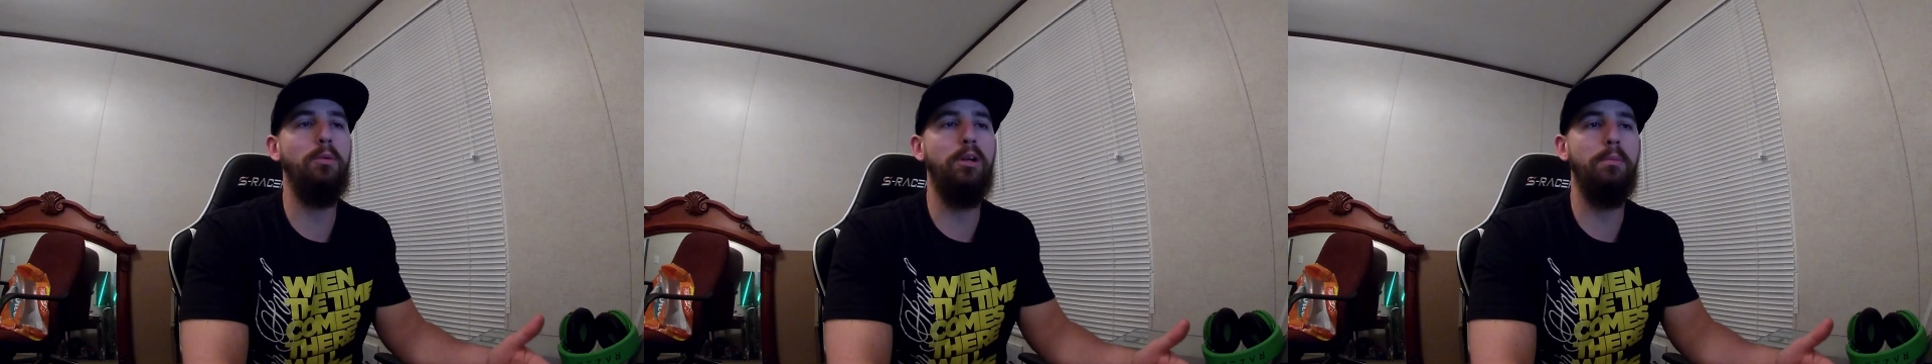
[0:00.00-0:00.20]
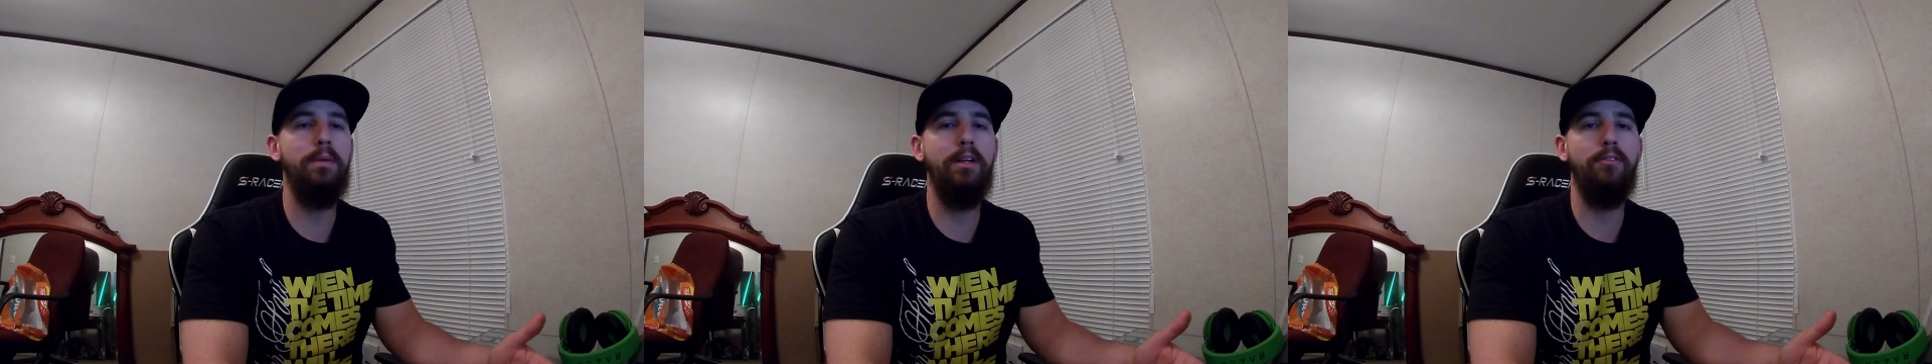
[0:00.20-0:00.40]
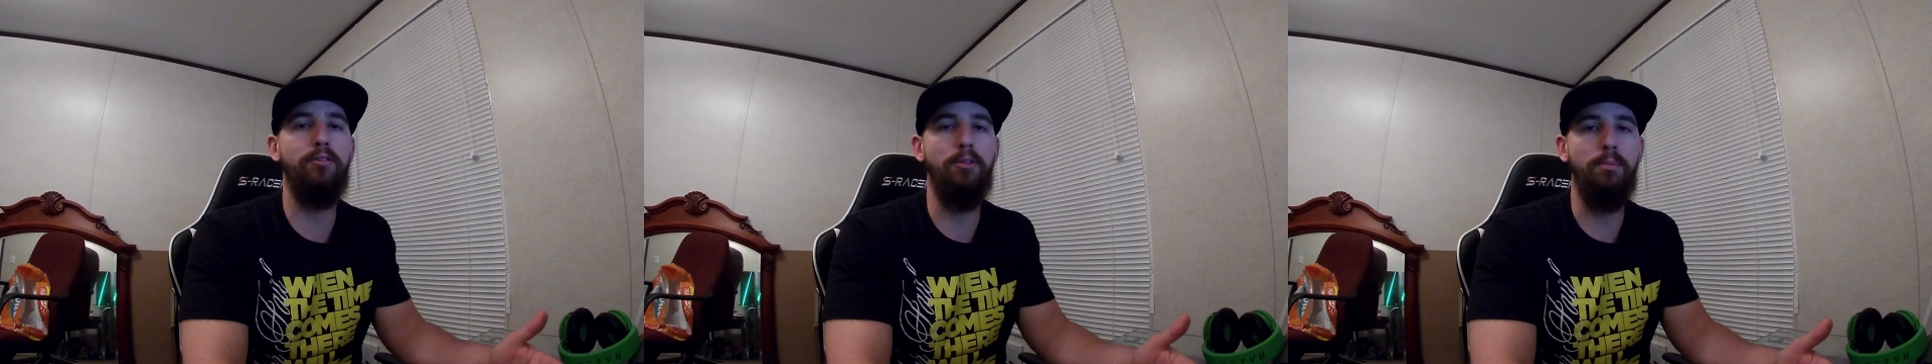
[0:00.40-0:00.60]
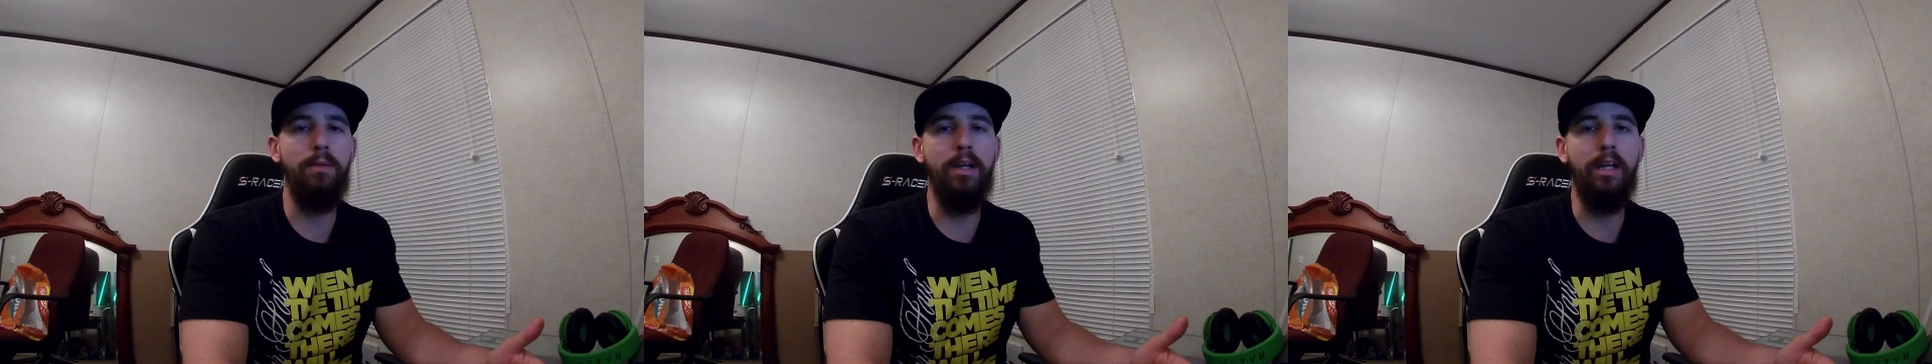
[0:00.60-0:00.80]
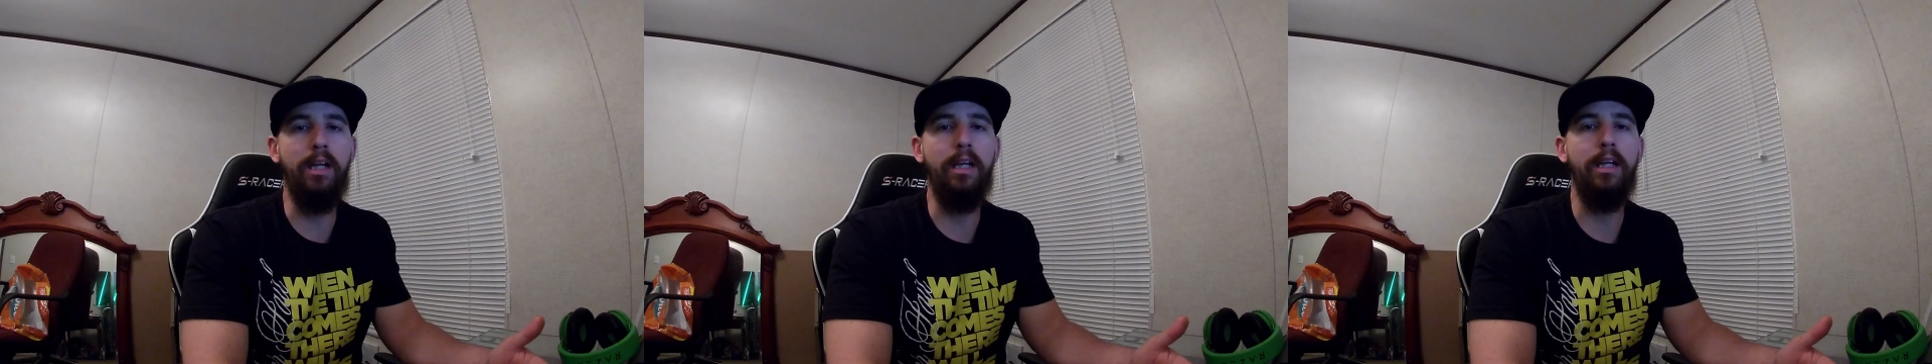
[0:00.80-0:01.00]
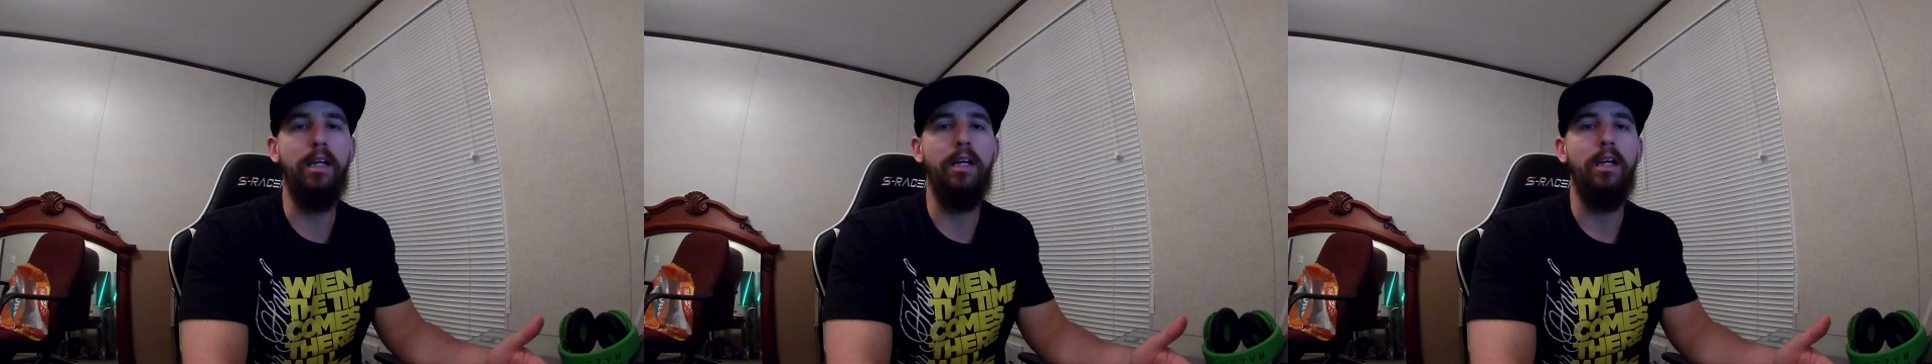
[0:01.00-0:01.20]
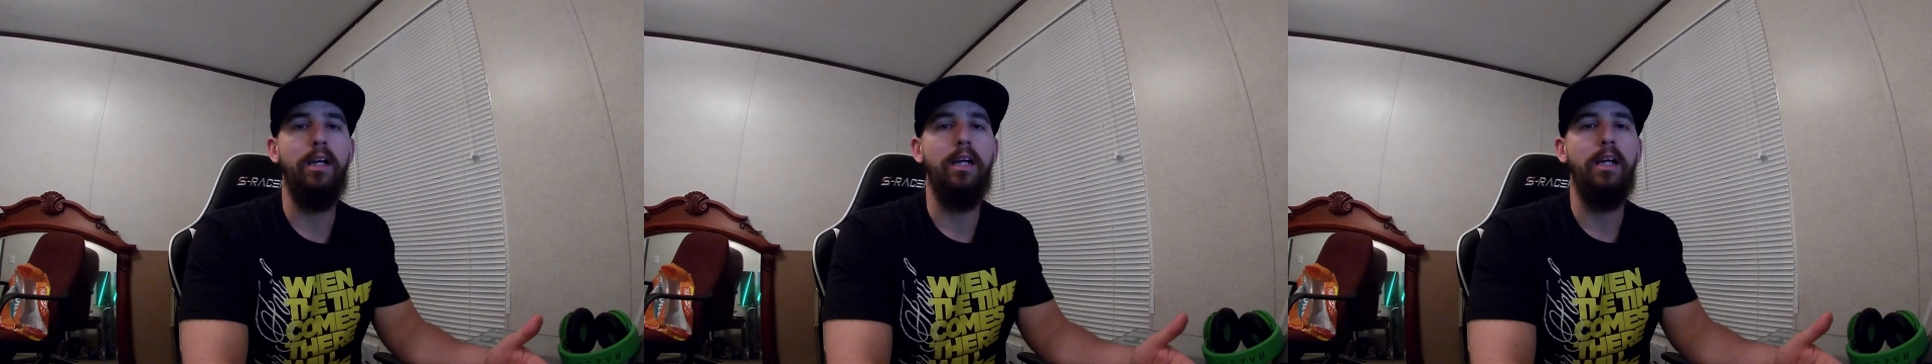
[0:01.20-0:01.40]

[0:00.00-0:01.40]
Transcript: would have been for me,